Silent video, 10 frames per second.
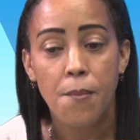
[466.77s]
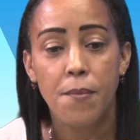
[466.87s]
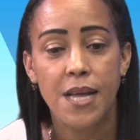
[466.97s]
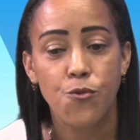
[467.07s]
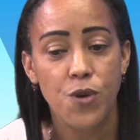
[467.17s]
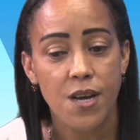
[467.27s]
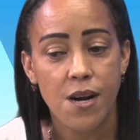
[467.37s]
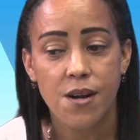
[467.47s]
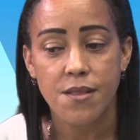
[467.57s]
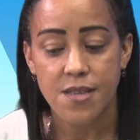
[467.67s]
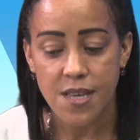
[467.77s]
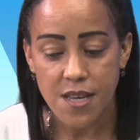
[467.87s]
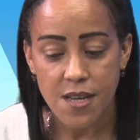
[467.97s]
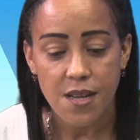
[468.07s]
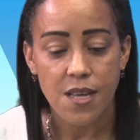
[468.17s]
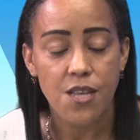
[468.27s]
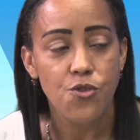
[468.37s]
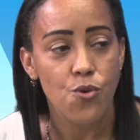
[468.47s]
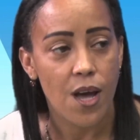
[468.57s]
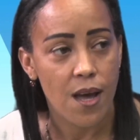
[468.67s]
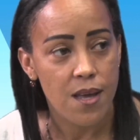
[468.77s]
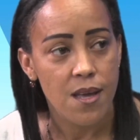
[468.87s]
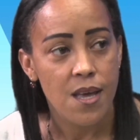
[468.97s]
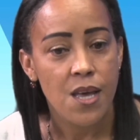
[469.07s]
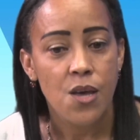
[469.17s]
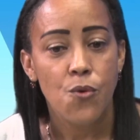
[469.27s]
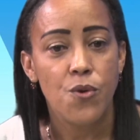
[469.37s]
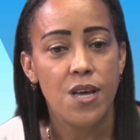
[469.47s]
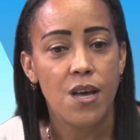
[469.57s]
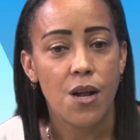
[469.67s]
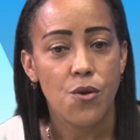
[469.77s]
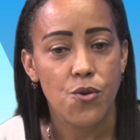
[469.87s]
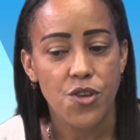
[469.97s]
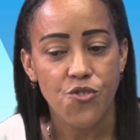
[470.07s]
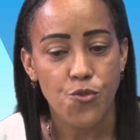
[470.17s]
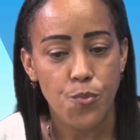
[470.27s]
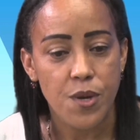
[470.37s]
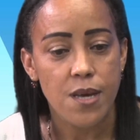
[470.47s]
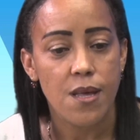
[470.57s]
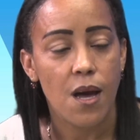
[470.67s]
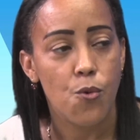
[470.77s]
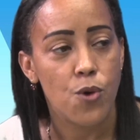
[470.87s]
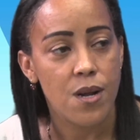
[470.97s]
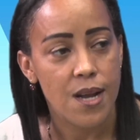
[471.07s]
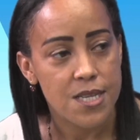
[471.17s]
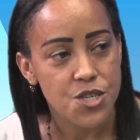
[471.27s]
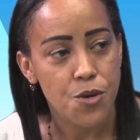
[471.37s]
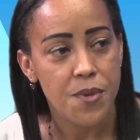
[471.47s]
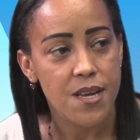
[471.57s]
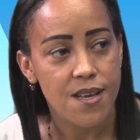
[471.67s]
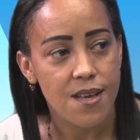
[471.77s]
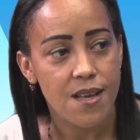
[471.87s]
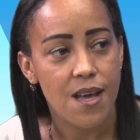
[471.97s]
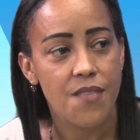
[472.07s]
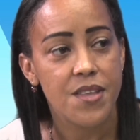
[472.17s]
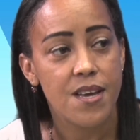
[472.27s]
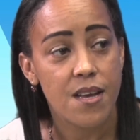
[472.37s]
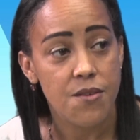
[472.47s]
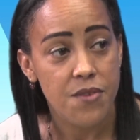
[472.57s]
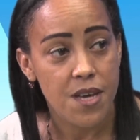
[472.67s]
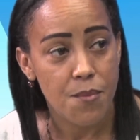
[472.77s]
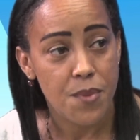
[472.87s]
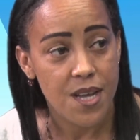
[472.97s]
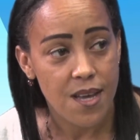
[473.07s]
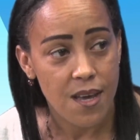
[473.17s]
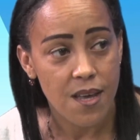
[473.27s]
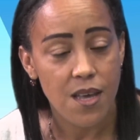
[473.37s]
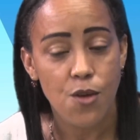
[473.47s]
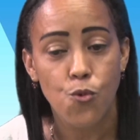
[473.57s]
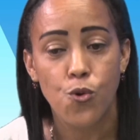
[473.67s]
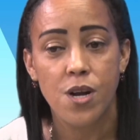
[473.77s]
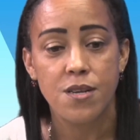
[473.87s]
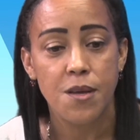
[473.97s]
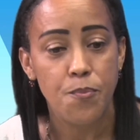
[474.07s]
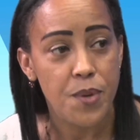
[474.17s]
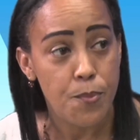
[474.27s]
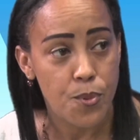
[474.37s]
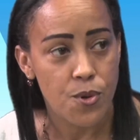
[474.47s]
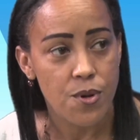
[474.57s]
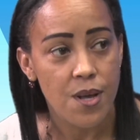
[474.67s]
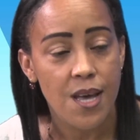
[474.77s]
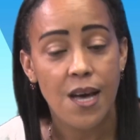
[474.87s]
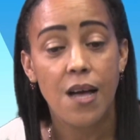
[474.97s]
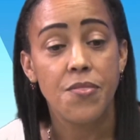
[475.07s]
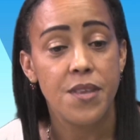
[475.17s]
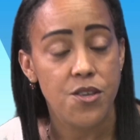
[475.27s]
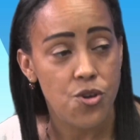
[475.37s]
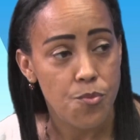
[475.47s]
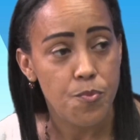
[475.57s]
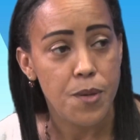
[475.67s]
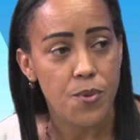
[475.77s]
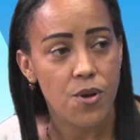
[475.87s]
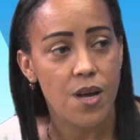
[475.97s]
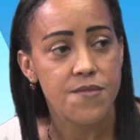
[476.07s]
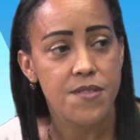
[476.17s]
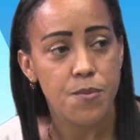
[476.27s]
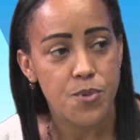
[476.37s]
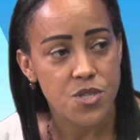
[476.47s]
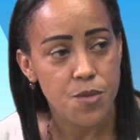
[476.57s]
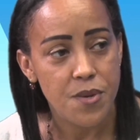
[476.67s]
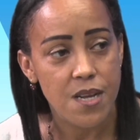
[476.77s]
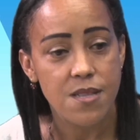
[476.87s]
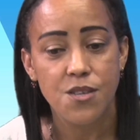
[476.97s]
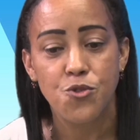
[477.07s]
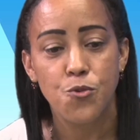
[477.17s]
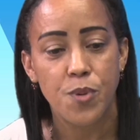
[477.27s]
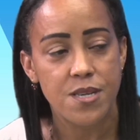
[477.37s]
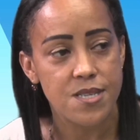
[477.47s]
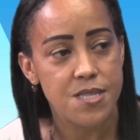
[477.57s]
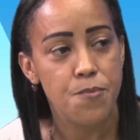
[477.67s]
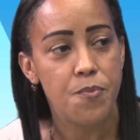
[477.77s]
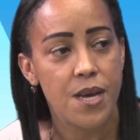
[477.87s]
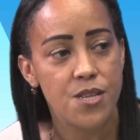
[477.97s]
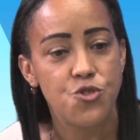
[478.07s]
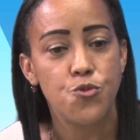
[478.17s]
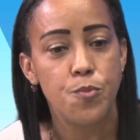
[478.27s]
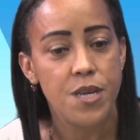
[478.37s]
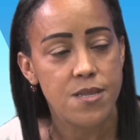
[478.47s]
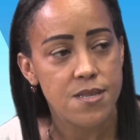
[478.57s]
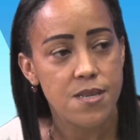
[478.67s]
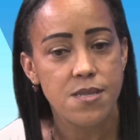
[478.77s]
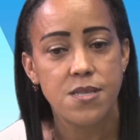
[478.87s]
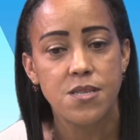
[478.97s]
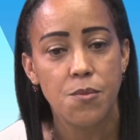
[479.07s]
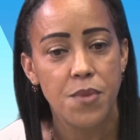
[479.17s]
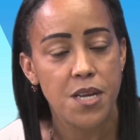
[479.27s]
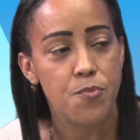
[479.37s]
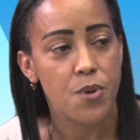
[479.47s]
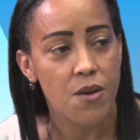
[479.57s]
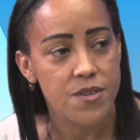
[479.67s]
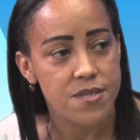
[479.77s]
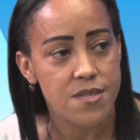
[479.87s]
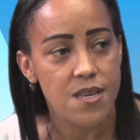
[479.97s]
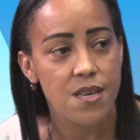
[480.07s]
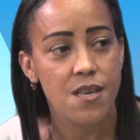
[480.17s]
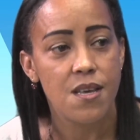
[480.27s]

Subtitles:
But we are here in July, we are going to be our Latin American and the Caribbean Brigade, where the people and the young people have the possibility to participate, to visit so many provinces in